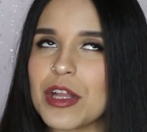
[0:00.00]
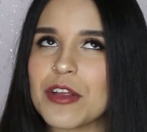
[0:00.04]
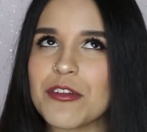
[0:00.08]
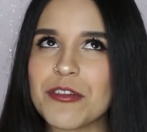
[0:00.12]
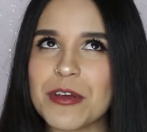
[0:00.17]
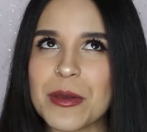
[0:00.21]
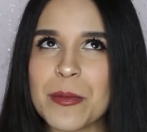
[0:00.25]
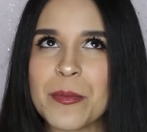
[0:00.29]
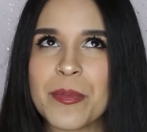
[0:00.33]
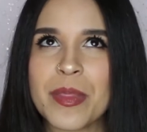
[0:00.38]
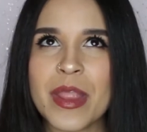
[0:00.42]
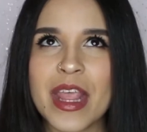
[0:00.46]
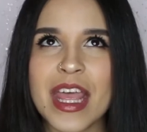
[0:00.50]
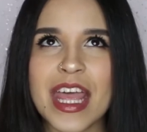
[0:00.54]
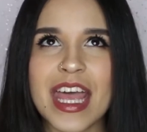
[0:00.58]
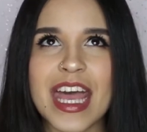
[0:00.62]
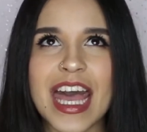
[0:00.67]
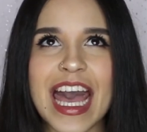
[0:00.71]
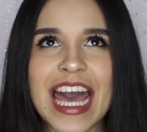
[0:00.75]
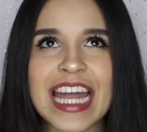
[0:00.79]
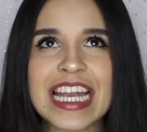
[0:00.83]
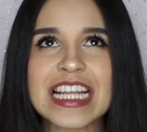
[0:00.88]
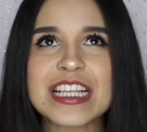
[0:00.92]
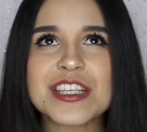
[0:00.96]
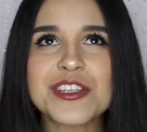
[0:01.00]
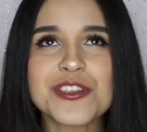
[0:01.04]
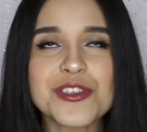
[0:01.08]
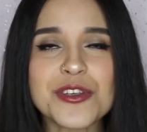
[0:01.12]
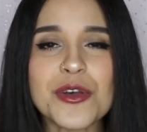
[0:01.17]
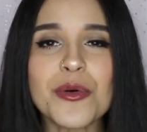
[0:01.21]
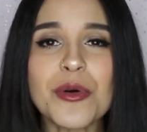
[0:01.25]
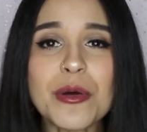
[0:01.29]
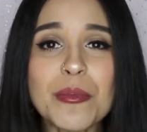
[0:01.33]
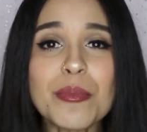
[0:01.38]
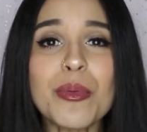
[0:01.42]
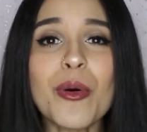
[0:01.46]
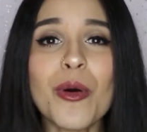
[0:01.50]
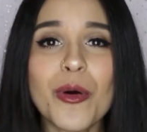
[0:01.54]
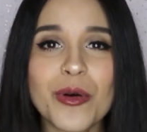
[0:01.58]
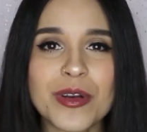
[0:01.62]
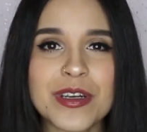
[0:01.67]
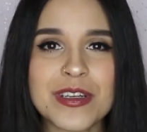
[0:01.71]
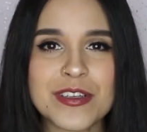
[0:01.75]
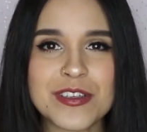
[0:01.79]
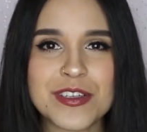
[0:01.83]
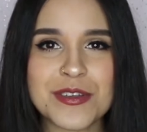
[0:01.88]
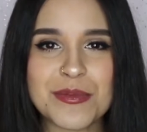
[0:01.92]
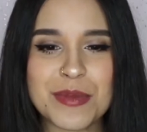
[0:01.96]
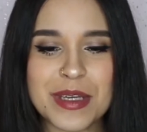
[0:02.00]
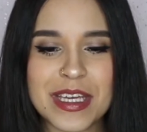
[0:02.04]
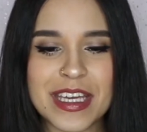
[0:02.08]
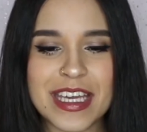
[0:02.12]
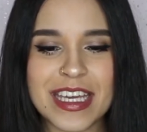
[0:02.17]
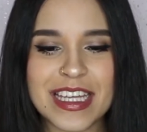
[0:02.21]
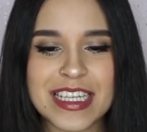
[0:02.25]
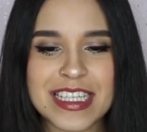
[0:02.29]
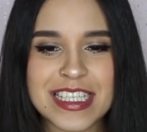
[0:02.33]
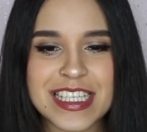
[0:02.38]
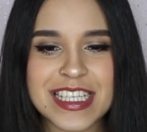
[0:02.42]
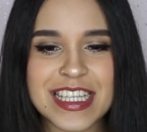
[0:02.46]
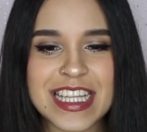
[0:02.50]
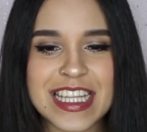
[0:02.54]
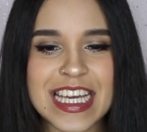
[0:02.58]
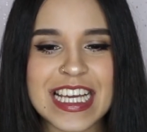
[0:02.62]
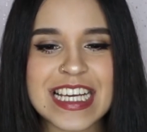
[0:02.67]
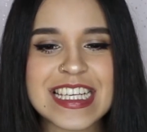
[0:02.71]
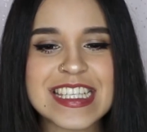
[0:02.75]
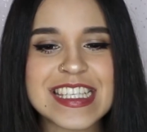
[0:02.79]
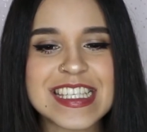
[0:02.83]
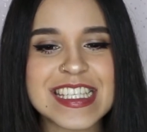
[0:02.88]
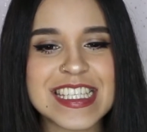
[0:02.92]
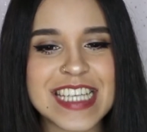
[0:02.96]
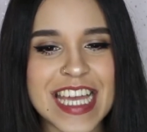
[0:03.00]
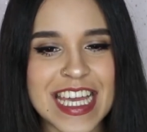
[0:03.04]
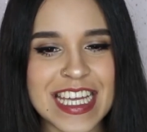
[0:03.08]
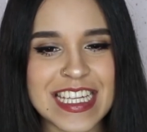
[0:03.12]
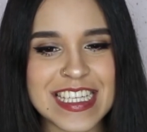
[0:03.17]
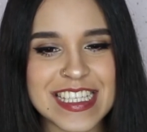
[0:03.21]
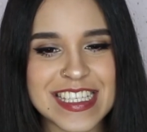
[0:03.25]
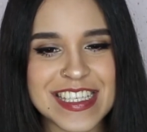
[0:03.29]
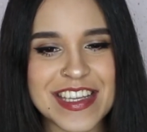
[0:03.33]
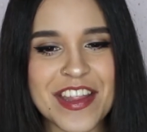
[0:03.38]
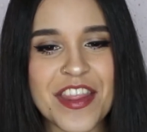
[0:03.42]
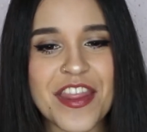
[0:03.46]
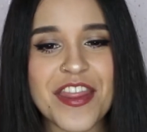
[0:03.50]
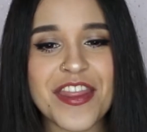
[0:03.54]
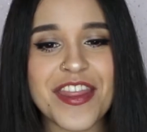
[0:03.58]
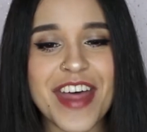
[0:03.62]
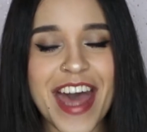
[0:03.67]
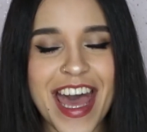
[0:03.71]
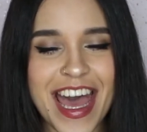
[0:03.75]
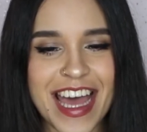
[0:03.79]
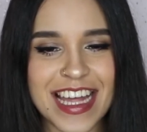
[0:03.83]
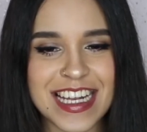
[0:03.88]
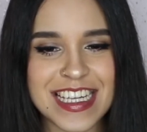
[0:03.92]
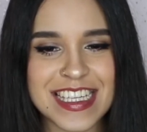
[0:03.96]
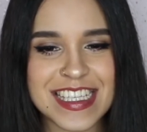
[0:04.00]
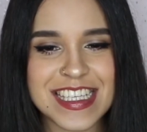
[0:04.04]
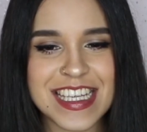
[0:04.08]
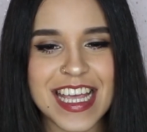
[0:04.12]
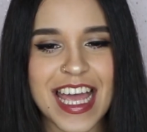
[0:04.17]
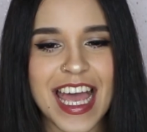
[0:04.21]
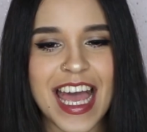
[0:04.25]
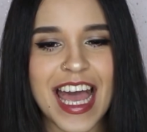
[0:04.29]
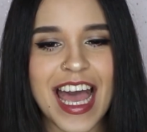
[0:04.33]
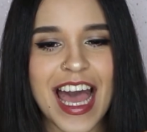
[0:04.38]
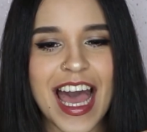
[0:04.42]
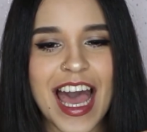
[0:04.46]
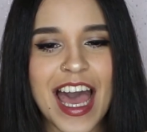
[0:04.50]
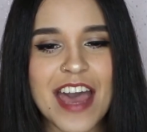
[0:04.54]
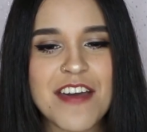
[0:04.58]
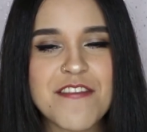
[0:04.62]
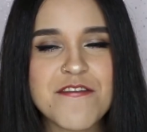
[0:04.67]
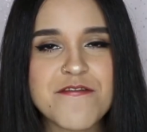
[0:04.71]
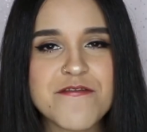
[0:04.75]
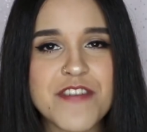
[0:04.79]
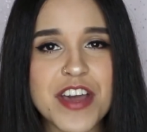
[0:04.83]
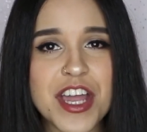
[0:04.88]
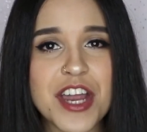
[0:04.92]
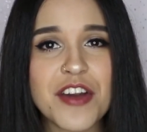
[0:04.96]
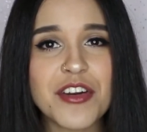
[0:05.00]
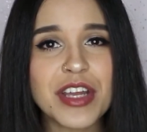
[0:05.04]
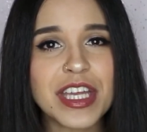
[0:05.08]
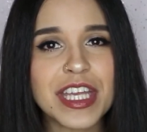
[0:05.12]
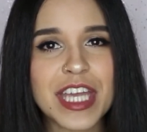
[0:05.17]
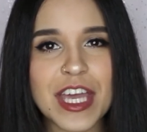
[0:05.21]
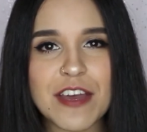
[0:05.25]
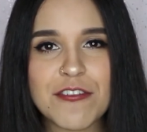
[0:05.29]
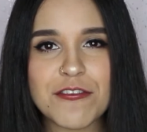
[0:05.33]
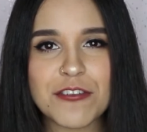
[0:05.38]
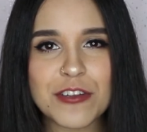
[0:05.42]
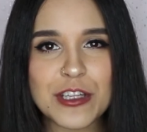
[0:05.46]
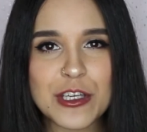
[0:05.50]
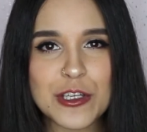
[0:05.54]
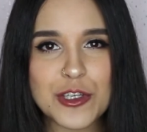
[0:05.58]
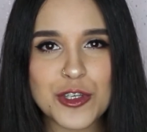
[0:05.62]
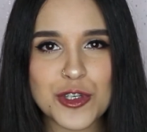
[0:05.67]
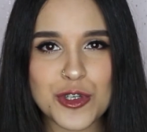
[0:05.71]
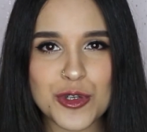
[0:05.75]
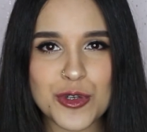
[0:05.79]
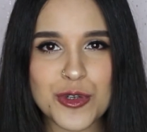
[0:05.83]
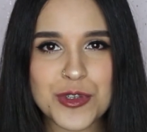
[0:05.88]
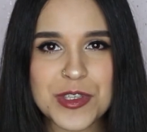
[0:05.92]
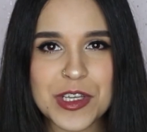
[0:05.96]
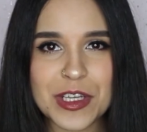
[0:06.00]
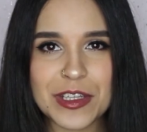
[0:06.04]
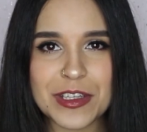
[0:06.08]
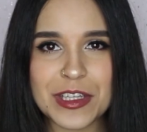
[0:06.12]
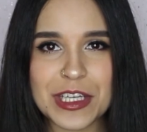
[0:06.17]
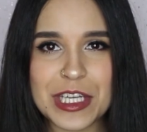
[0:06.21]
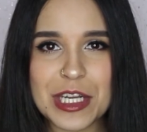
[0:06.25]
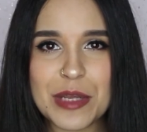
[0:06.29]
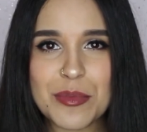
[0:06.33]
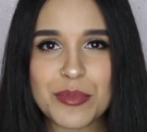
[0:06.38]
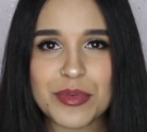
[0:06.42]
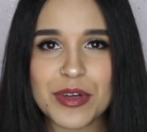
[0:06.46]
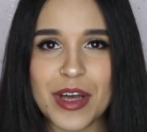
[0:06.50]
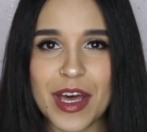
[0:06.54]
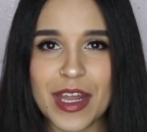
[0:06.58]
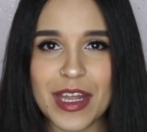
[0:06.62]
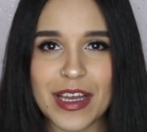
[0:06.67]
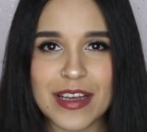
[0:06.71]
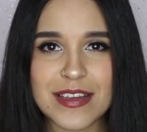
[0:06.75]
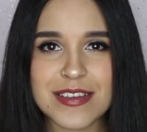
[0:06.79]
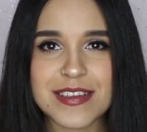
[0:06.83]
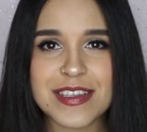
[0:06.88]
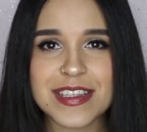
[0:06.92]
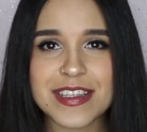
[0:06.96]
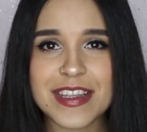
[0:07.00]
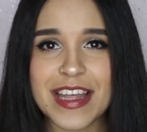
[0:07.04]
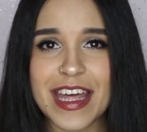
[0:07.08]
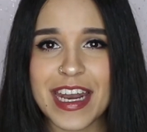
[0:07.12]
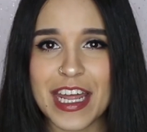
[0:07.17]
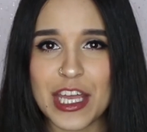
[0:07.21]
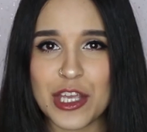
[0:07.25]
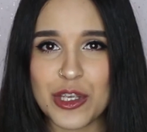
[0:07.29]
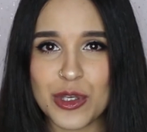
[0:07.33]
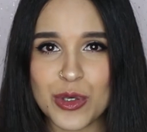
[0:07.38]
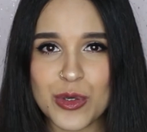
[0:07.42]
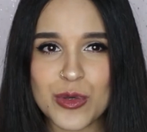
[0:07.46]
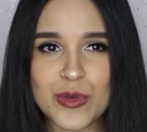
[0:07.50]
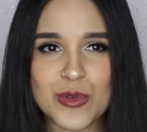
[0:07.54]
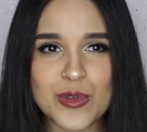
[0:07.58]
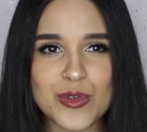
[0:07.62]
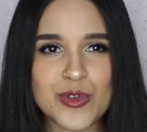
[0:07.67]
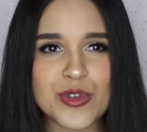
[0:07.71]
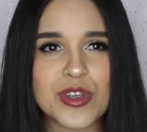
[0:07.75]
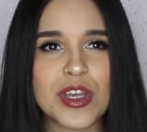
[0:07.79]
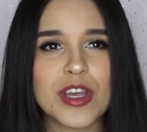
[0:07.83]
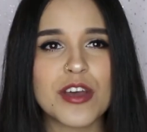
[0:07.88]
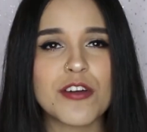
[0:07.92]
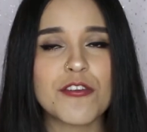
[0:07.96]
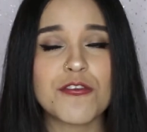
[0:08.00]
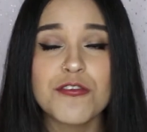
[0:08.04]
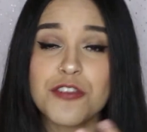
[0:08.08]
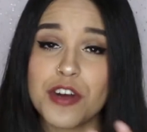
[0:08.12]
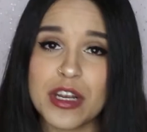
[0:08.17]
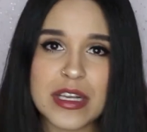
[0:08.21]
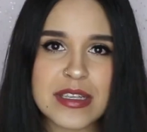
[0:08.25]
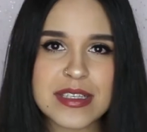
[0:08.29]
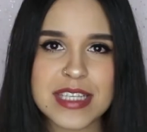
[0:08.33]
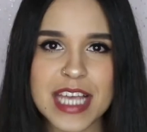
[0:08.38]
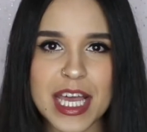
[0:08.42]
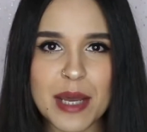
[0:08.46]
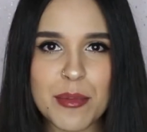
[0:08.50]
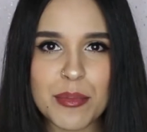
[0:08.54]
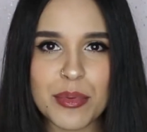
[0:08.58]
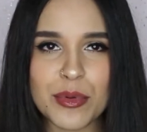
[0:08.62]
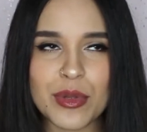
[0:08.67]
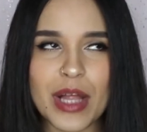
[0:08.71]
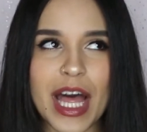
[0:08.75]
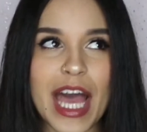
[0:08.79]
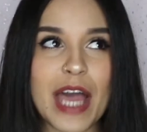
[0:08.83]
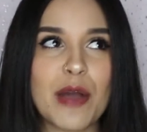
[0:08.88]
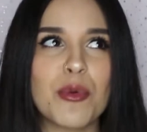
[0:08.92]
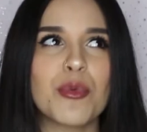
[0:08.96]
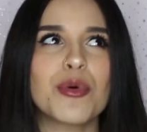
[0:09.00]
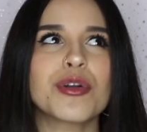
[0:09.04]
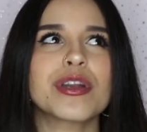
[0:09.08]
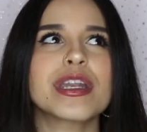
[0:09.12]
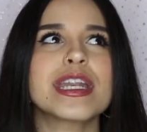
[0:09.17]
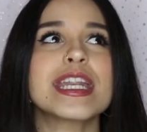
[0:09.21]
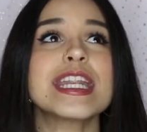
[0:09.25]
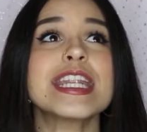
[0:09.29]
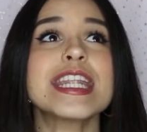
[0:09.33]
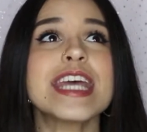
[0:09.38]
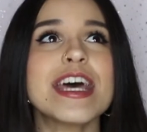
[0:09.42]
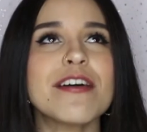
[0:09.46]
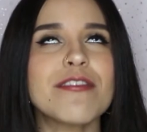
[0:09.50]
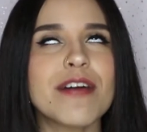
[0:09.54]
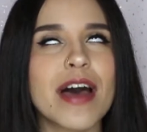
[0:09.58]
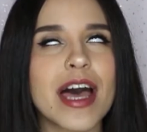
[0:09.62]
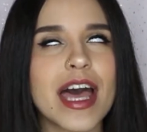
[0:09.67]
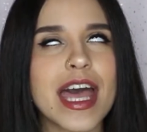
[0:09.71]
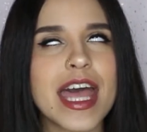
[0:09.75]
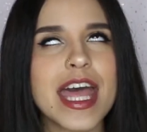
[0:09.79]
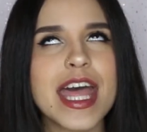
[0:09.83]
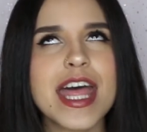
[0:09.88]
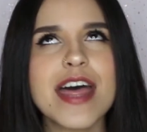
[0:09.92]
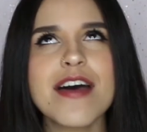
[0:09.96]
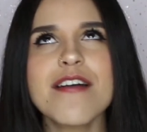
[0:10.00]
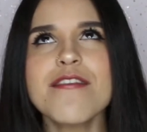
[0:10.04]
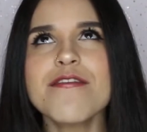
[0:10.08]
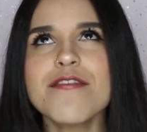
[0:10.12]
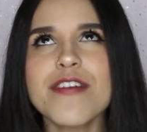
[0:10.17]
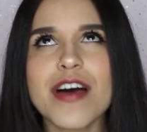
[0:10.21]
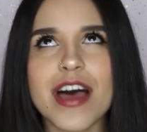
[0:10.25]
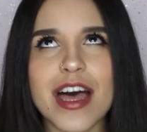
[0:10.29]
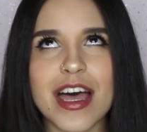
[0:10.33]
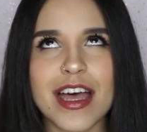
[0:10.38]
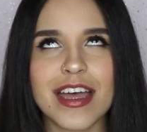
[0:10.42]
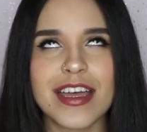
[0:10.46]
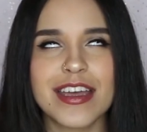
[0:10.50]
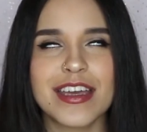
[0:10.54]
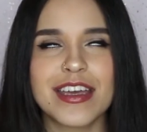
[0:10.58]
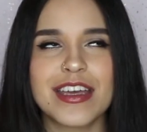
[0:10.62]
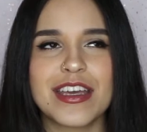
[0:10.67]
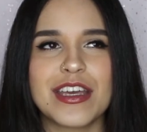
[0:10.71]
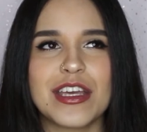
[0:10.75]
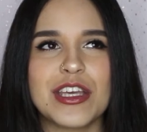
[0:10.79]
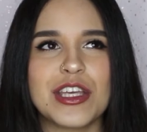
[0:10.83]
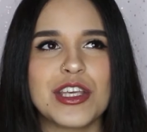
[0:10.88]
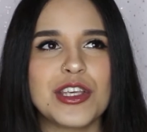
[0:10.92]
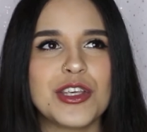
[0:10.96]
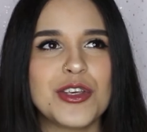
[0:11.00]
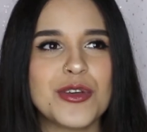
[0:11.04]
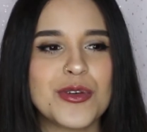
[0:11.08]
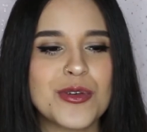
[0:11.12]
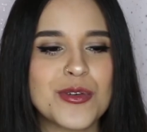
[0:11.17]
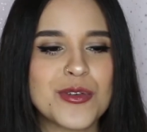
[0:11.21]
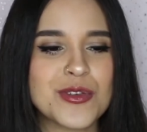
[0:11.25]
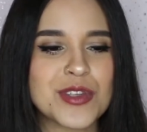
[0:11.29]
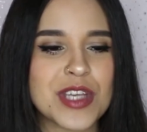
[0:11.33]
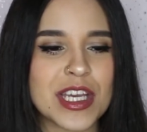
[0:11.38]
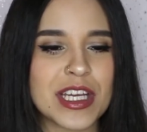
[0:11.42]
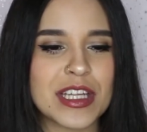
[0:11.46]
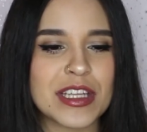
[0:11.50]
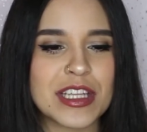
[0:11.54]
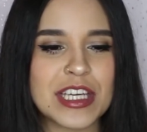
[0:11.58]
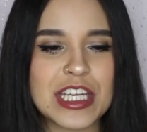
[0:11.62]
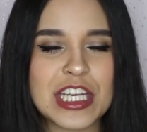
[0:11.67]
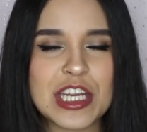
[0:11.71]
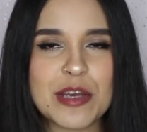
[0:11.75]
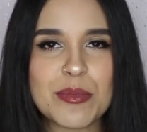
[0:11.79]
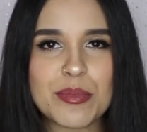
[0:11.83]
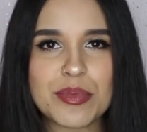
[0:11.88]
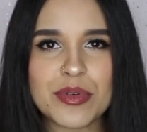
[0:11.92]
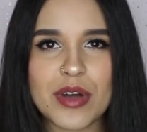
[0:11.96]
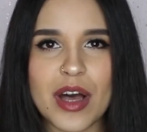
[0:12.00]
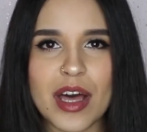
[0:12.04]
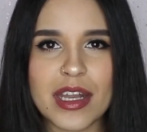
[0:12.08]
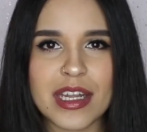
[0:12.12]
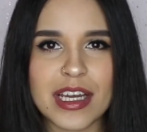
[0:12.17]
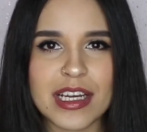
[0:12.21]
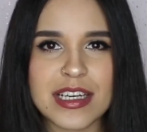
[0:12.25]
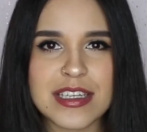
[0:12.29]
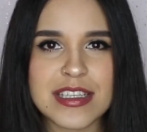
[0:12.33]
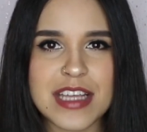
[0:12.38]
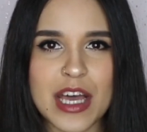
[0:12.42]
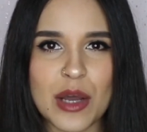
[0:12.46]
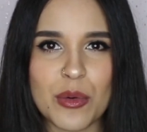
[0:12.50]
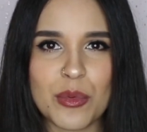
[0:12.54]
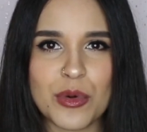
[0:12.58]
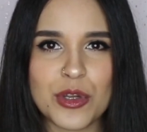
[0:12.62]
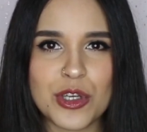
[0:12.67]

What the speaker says: of it. And it's so important to me to the extent that I very carefully choose the cleaning products that I use. For example, I would never ever use a cleaning product that